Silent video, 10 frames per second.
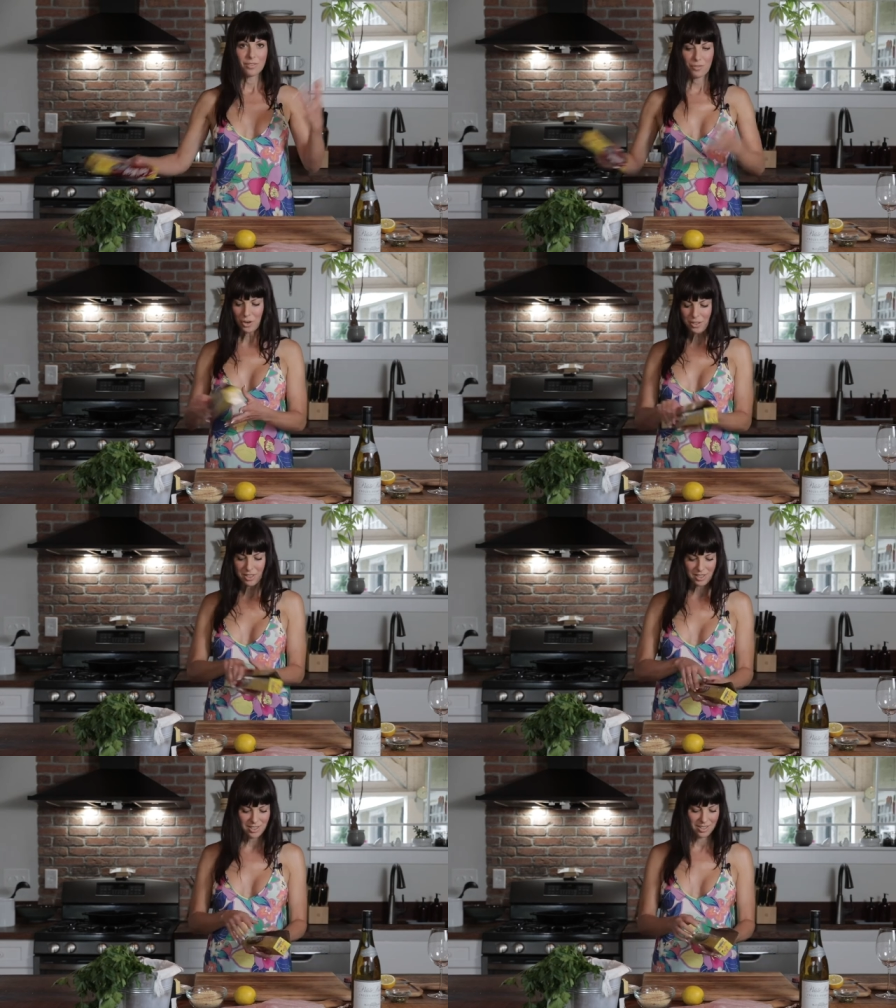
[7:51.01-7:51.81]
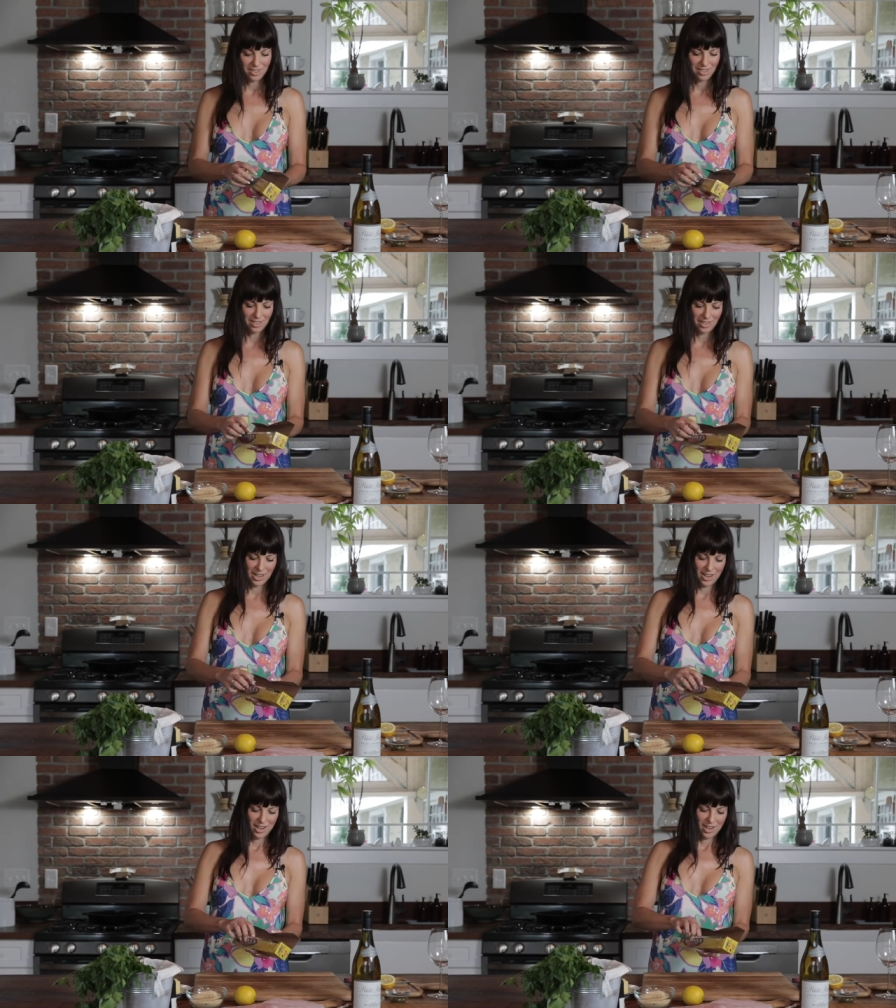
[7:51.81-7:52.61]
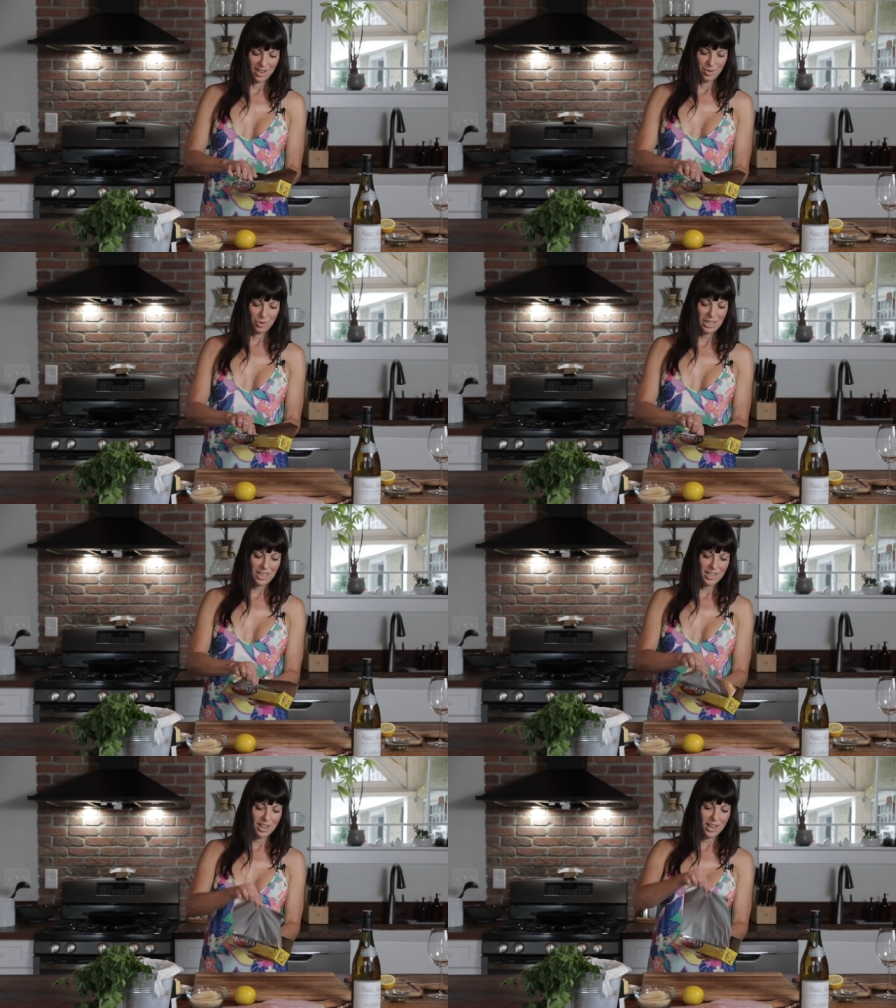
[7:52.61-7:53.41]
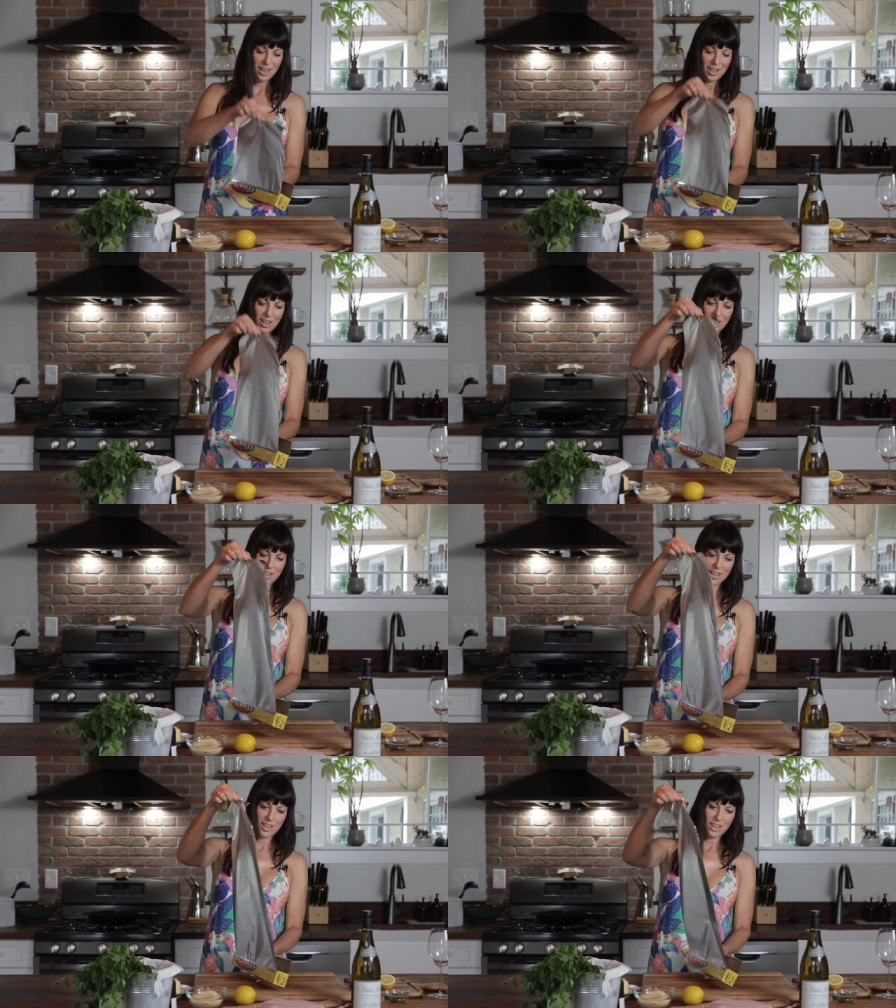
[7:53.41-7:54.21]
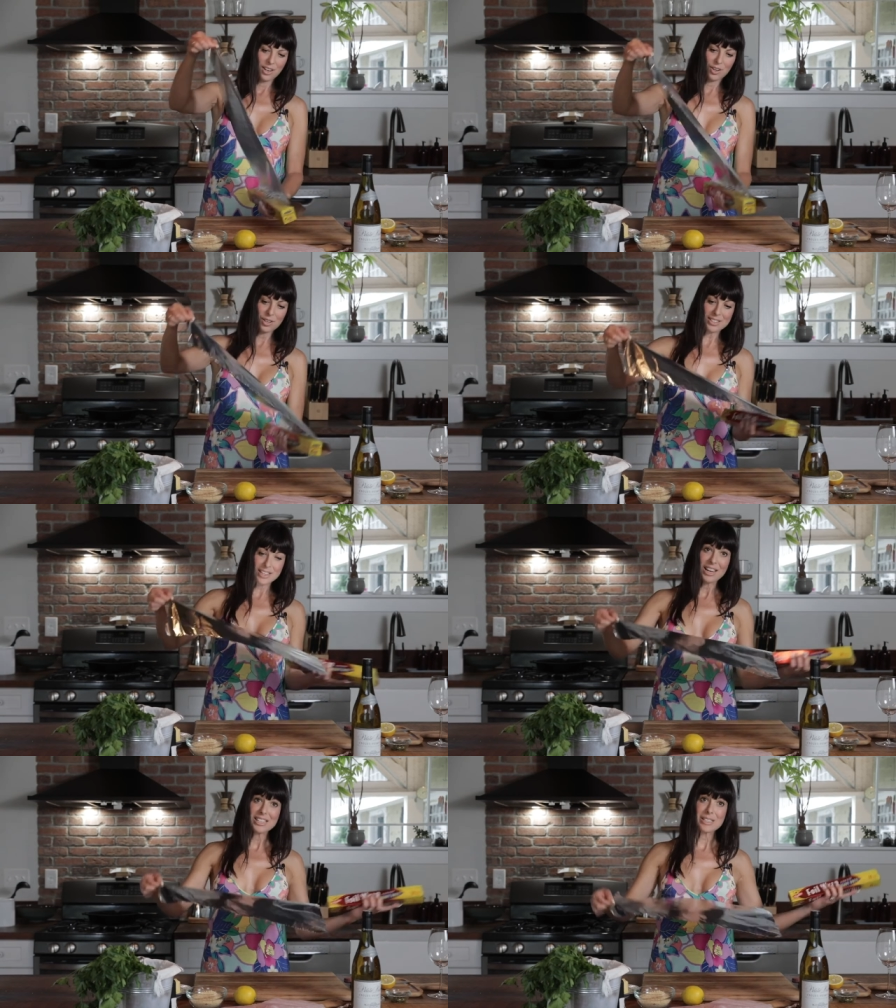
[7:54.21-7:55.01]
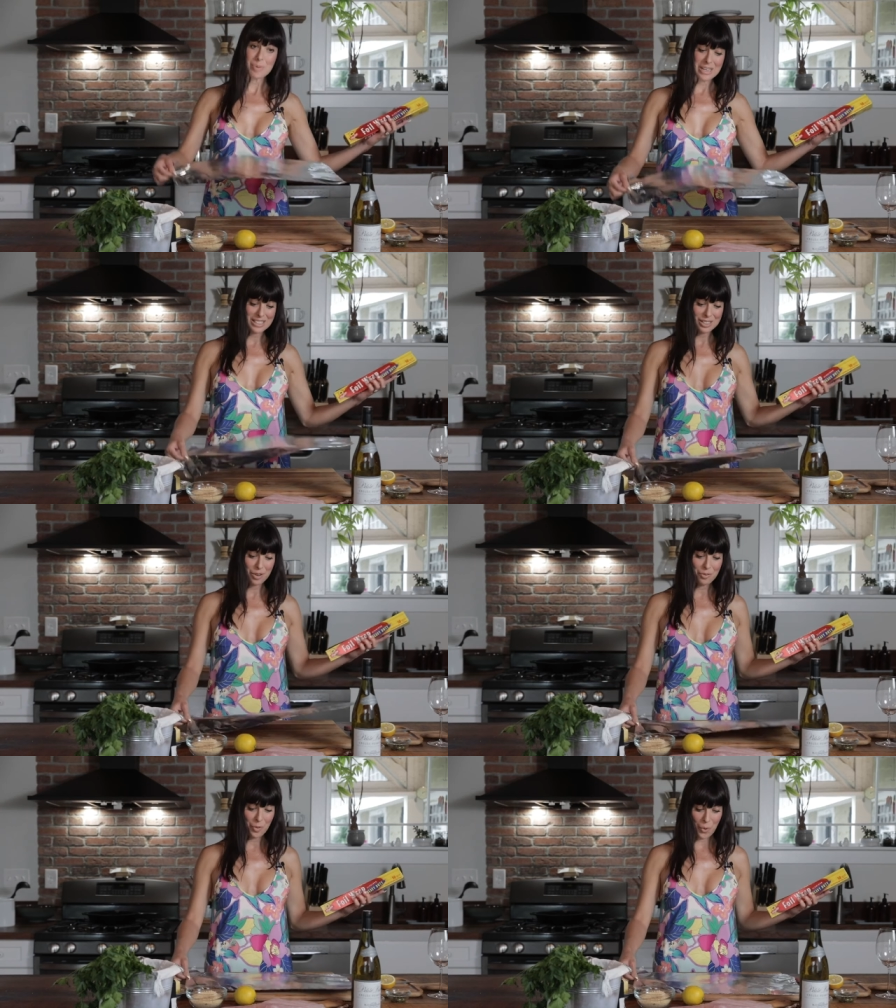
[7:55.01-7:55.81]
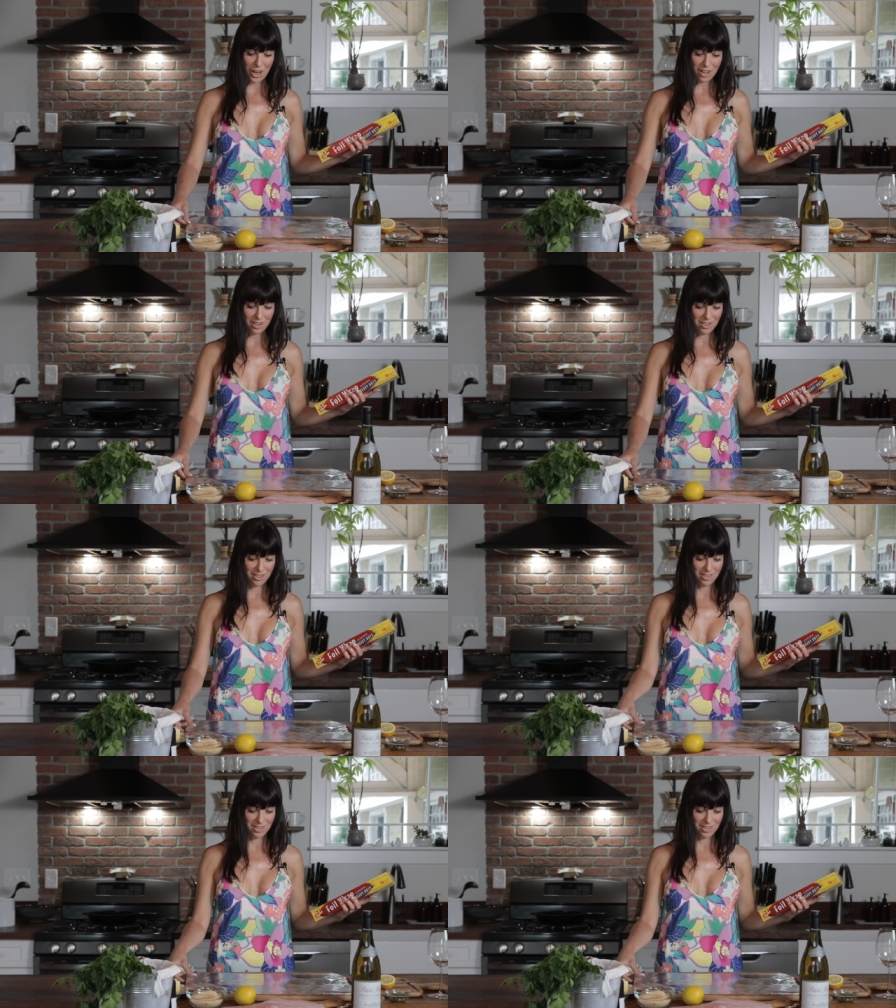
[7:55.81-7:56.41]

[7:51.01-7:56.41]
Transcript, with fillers: First, we need a good-sized piece of foil.